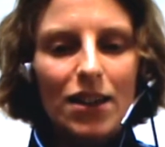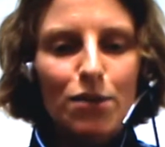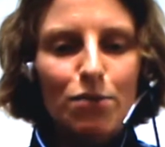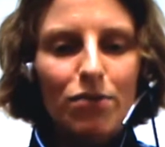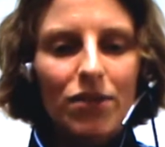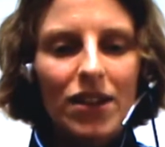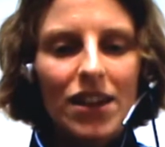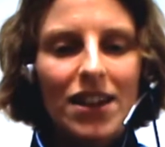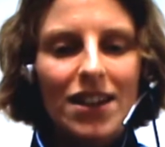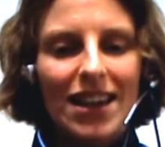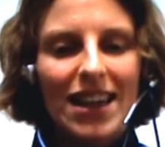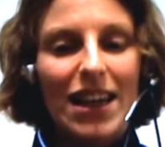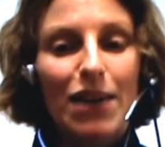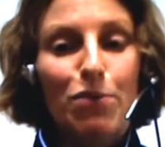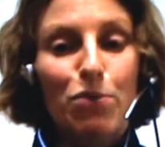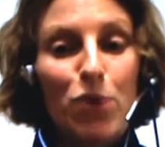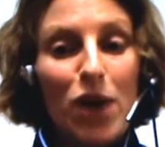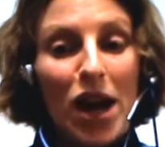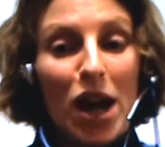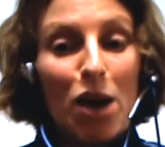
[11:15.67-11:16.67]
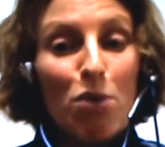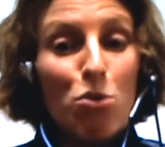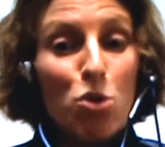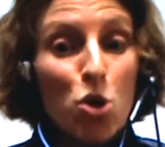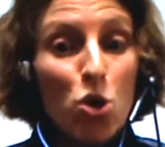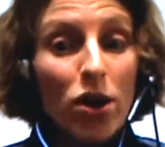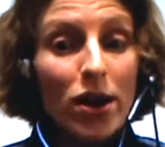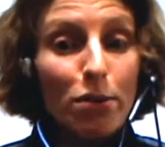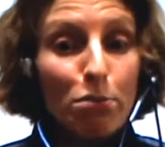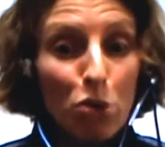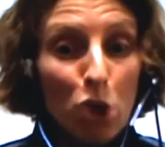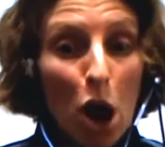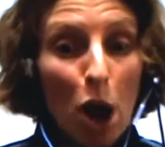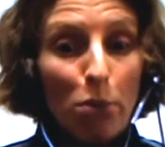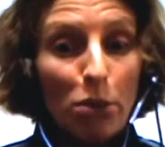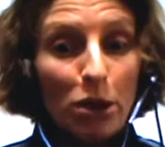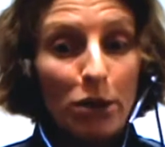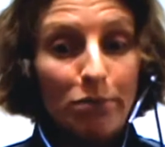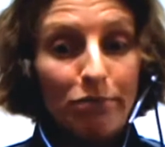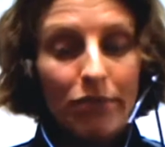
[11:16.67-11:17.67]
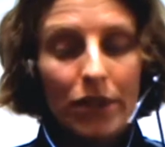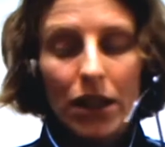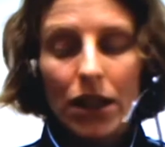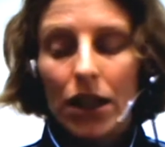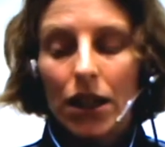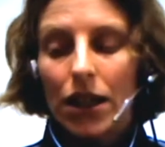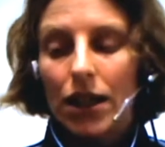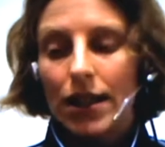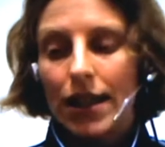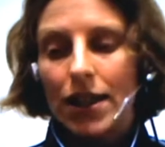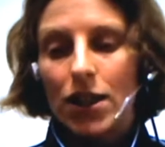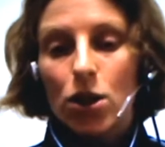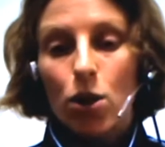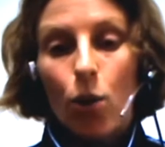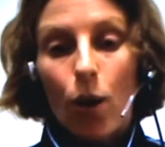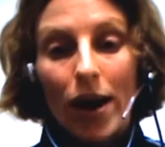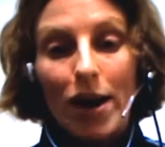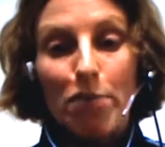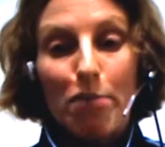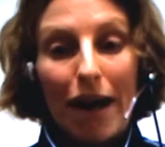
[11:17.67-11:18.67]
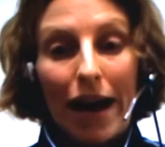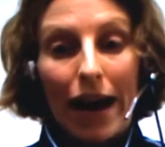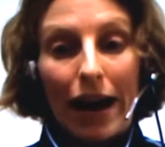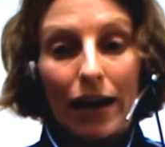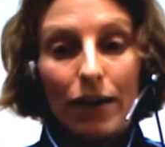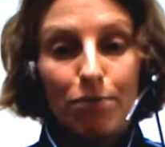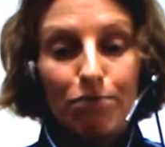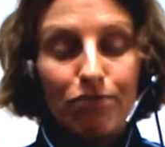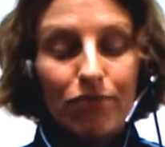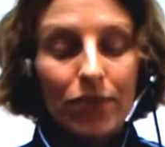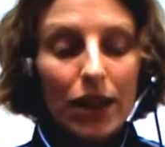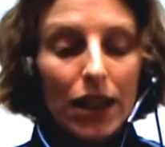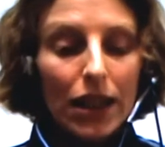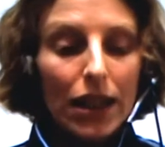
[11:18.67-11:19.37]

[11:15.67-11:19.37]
He has like a hemorrhoid problem that's quite bad.